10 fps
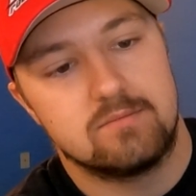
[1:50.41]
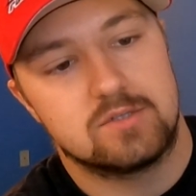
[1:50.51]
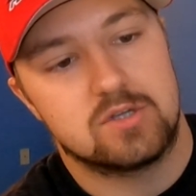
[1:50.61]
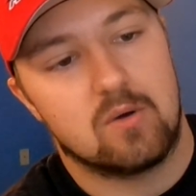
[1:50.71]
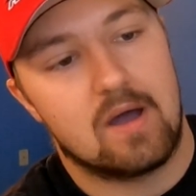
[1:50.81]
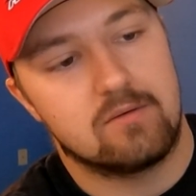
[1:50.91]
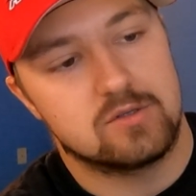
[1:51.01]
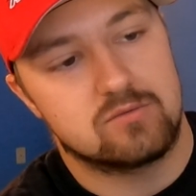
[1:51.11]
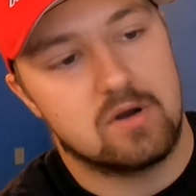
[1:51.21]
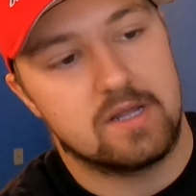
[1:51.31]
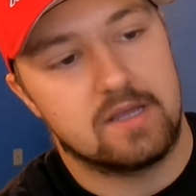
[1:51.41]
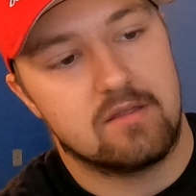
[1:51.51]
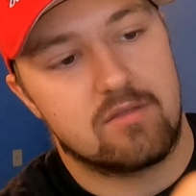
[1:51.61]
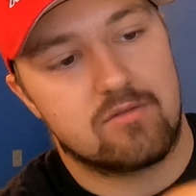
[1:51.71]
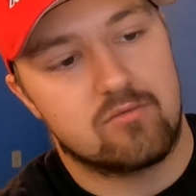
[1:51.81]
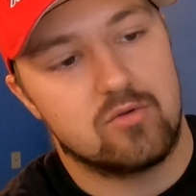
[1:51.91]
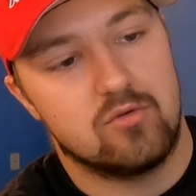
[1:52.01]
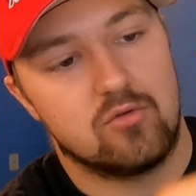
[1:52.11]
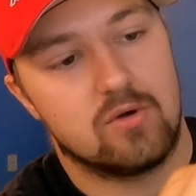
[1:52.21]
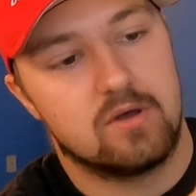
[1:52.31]
So I was running it
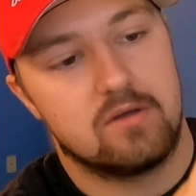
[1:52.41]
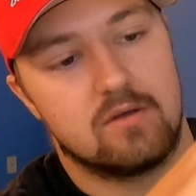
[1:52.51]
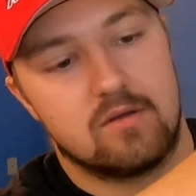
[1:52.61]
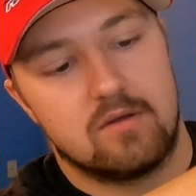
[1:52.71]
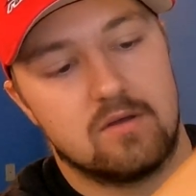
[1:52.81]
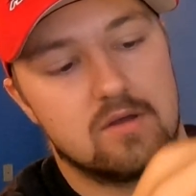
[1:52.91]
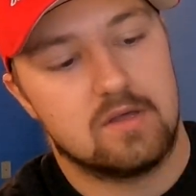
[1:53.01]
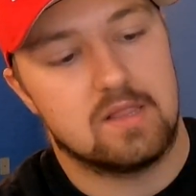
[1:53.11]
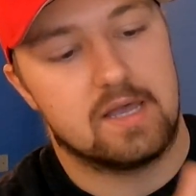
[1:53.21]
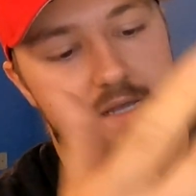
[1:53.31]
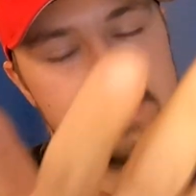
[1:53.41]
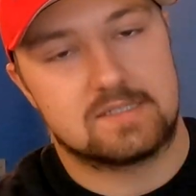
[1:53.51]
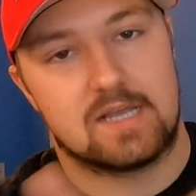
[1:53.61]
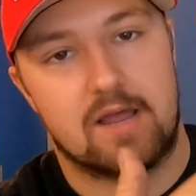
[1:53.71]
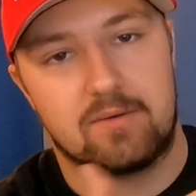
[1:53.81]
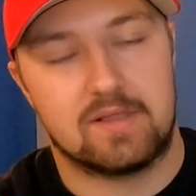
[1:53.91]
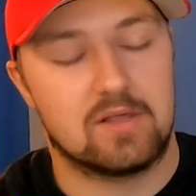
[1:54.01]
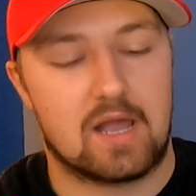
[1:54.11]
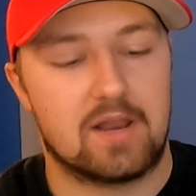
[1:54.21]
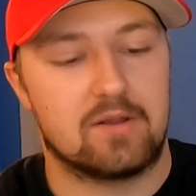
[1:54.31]
through like sideways. It
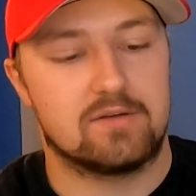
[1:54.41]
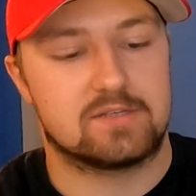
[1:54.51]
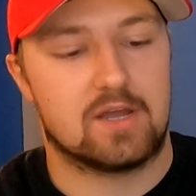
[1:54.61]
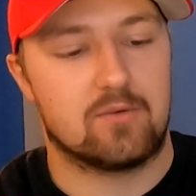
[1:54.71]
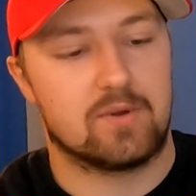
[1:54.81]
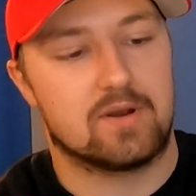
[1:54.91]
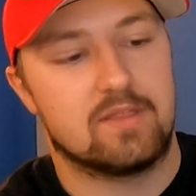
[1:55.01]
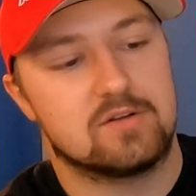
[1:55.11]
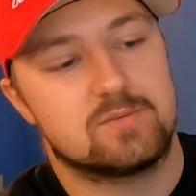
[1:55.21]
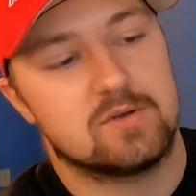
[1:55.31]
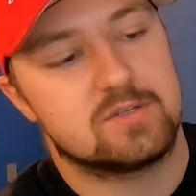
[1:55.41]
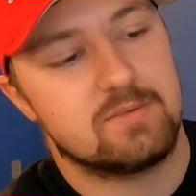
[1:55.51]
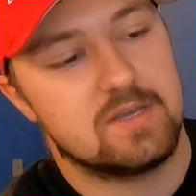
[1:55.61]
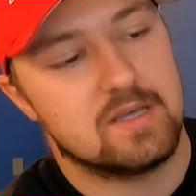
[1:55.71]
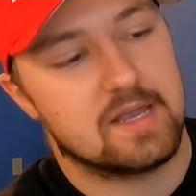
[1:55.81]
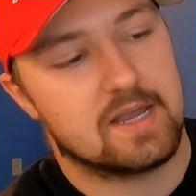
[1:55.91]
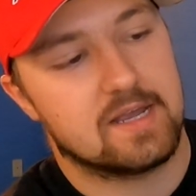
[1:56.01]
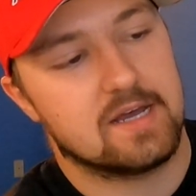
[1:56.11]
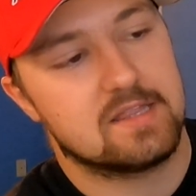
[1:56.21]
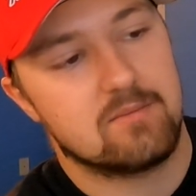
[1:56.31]
was kind of weird, and they're supposed to be like, I
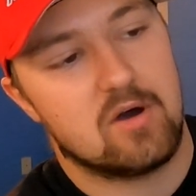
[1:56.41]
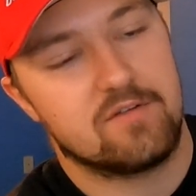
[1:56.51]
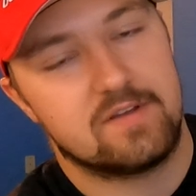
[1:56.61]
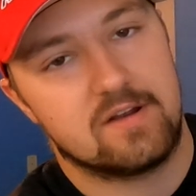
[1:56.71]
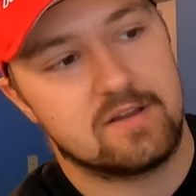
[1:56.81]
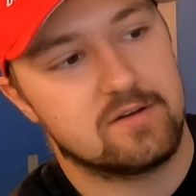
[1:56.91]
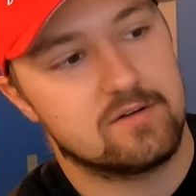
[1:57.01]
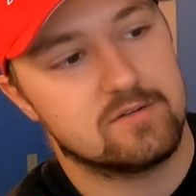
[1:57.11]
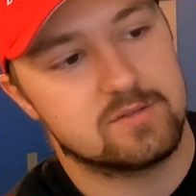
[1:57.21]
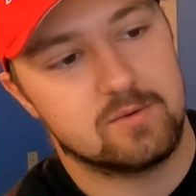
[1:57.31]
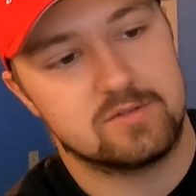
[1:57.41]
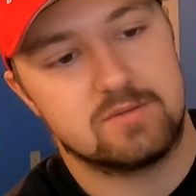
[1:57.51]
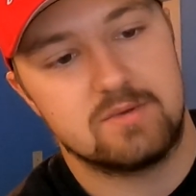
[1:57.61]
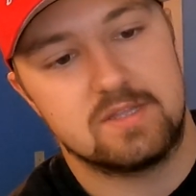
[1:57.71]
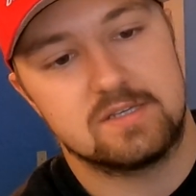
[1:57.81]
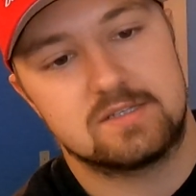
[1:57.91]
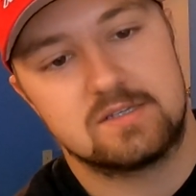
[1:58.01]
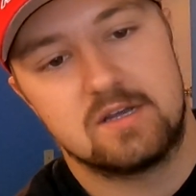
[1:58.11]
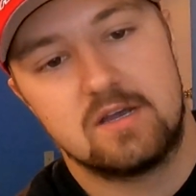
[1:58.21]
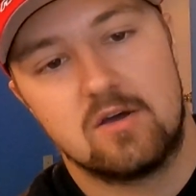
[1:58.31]
cut them off down here. They're supposed to be
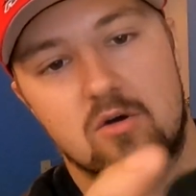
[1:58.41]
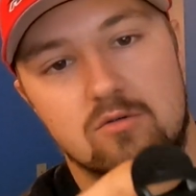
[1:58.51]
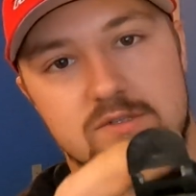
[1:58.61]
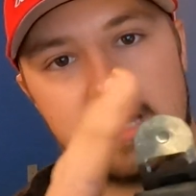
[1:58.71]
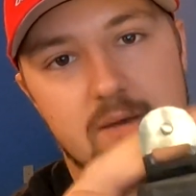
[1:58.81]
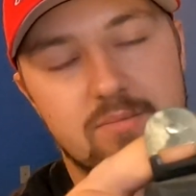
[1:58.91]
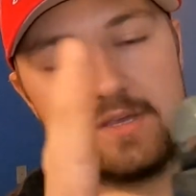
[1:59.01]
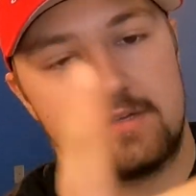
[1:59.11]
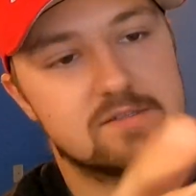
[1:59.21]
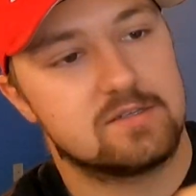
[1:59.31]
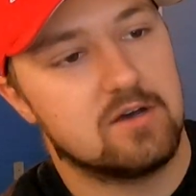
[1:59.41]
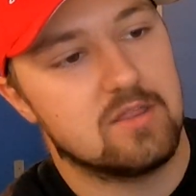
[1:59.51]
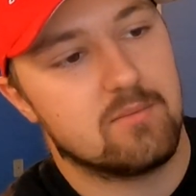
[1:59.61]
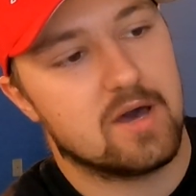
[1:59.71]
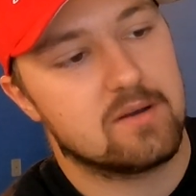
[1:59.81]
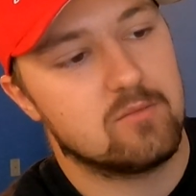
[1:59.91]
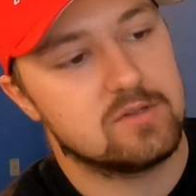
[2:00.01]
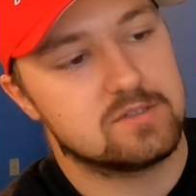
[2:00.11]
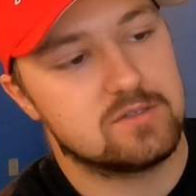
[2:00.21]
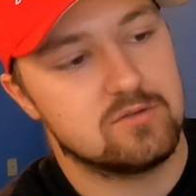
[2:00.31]
this whole top piece on the bottom
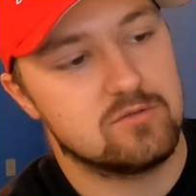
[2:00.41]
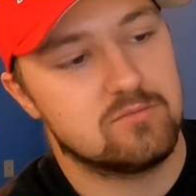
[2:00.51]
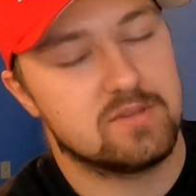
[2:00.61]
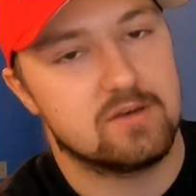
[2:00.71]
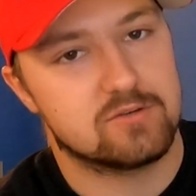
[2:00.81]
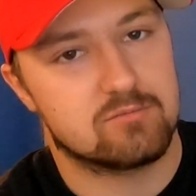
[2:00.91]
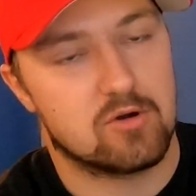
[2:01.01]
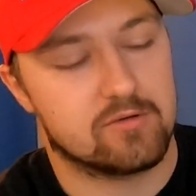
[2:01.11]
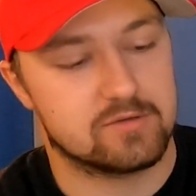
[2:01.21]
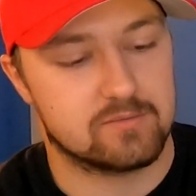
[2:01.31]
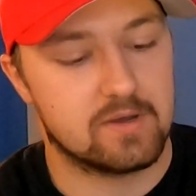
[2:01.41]
ones too, but those broke as